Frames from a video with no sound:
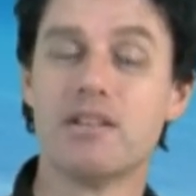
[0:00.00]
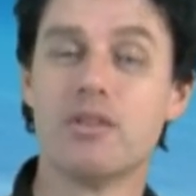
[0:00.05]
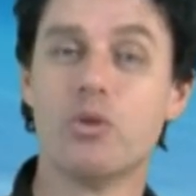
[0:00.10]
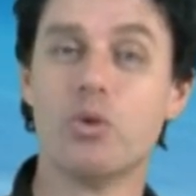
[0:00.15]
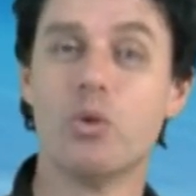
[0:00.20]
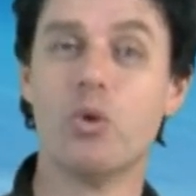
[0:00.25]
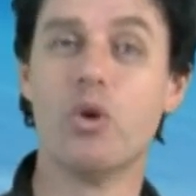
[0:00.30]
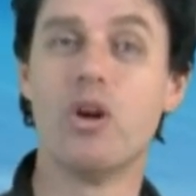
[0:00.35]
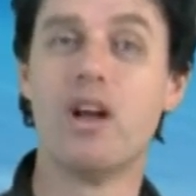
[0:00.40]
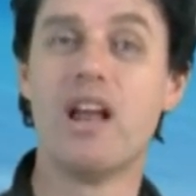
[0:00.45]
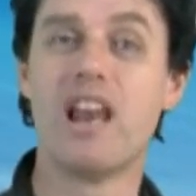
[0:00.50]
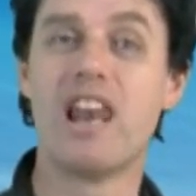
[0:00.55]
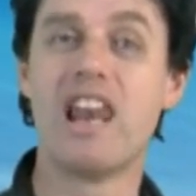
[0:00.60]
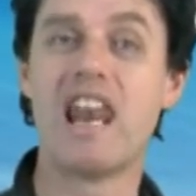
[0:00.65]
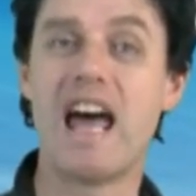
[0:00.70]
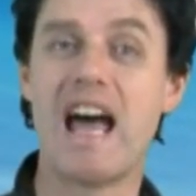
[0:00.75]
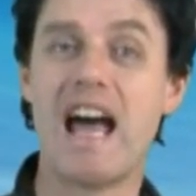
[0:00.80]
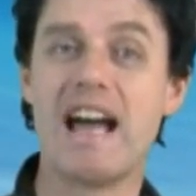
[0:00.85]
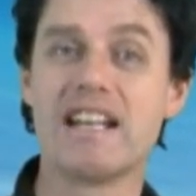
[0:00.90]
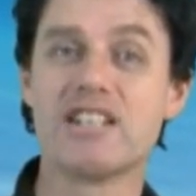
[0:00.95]
or
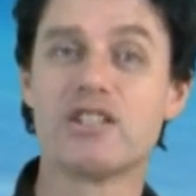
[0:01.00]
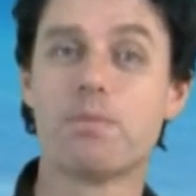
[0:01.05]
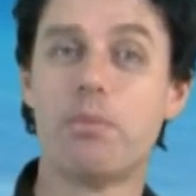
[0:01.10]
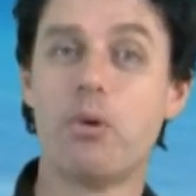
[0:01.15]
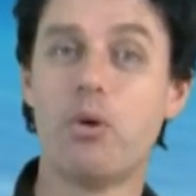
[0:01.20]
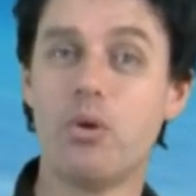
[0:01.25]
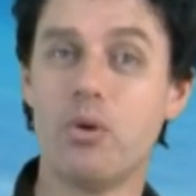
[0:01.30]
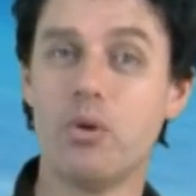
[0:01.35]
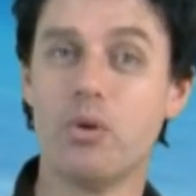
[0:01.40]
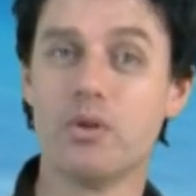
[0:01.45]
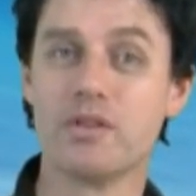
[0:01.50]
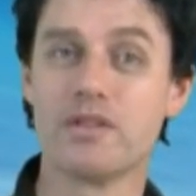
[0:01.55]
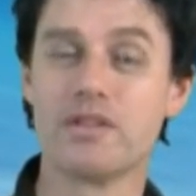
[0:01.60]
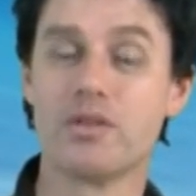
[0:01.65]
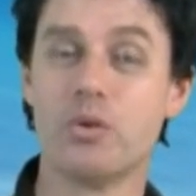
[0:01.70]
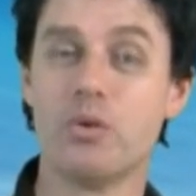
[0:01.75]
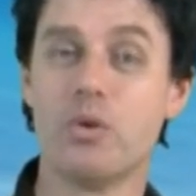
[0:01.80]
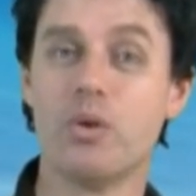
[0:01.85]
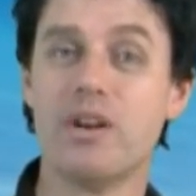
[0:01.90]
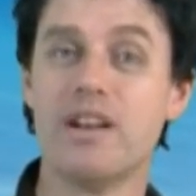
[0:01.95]
large pores,
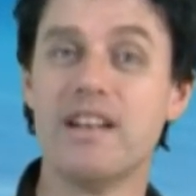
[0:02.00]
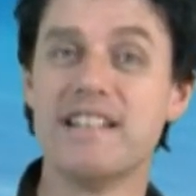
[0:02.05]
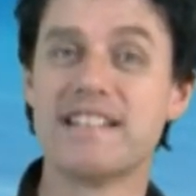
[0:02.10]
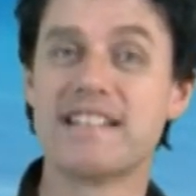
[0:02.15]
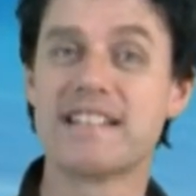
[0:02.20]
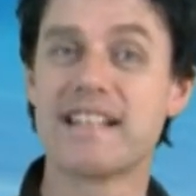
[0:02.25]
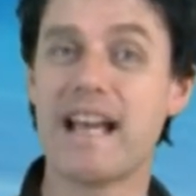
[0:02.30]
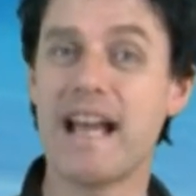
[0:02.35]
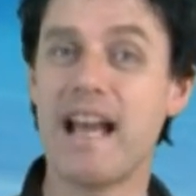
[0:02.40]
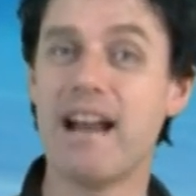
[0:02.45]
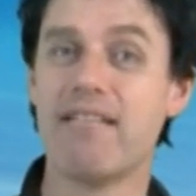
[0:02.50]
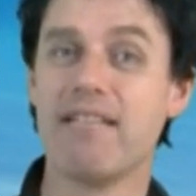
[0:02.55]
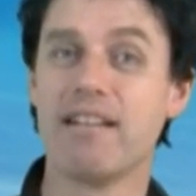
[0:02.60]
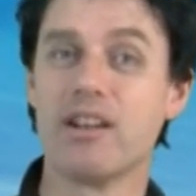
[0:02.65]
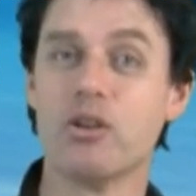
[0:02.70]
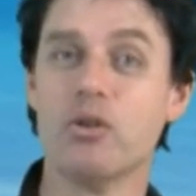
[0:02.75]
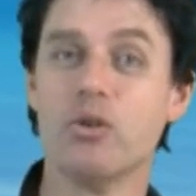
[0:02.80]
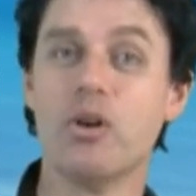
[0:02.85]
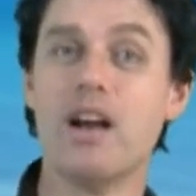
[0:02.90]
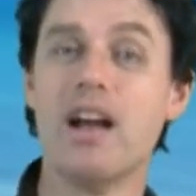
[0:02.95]
or
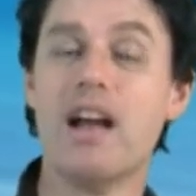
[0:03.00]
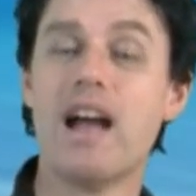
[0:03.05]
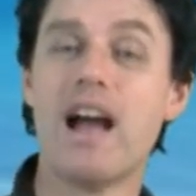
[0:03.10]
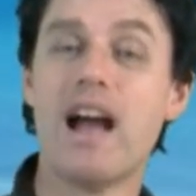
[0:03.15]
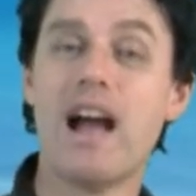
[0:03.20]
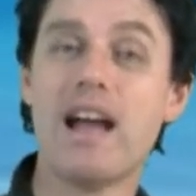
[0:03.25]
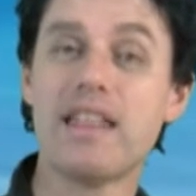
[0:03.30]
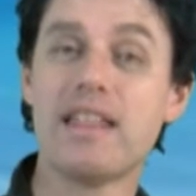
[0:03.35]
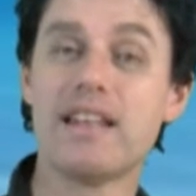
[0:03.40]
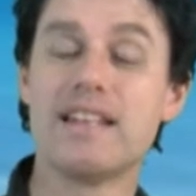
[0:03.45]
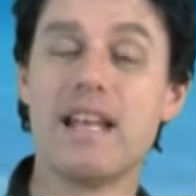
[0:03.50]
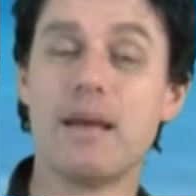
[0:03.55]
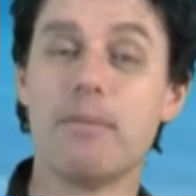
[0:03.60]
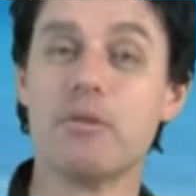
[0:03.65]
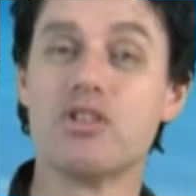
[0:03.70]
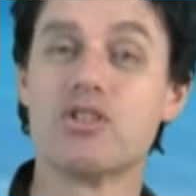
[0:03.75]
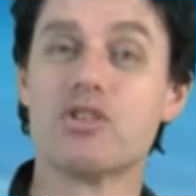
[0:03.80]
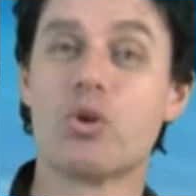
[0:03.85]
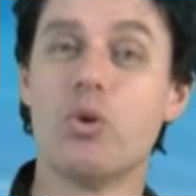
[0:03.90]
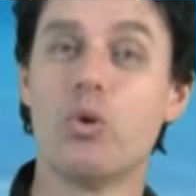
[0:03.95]
scarring, or other
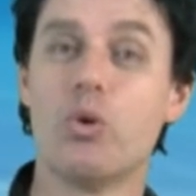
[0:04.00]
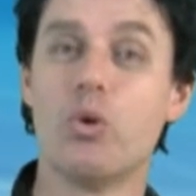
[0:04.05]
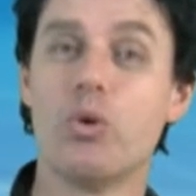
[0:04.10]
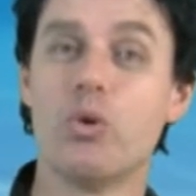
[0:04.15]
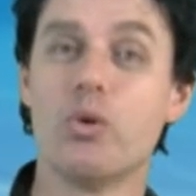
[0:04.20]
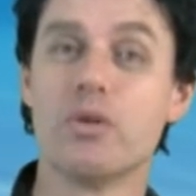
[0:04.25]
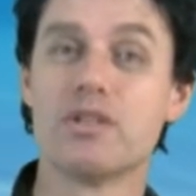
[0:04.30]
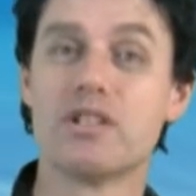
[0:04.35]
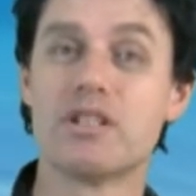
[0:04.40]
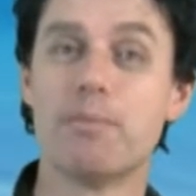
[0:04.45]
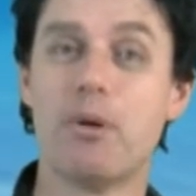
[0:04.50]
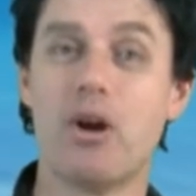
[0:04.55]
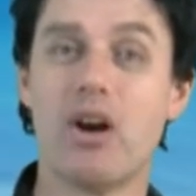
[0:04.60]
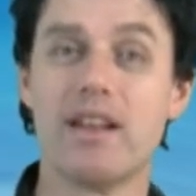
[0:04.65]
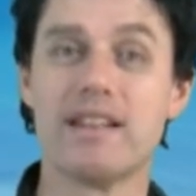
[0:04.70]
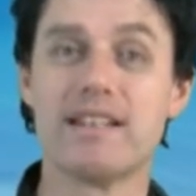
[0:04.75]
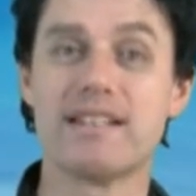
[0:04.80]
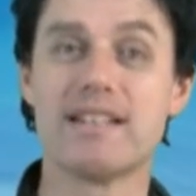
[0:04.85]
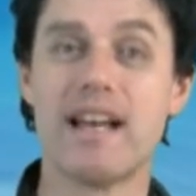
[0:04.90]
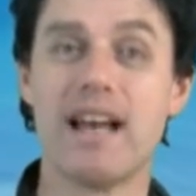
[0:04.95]
damage caused by
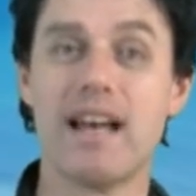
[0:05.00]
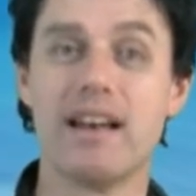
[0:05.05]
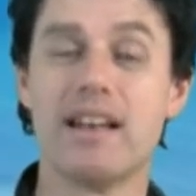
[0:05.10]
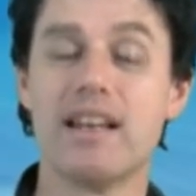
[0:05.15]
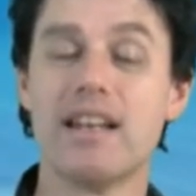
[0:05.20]
the sun,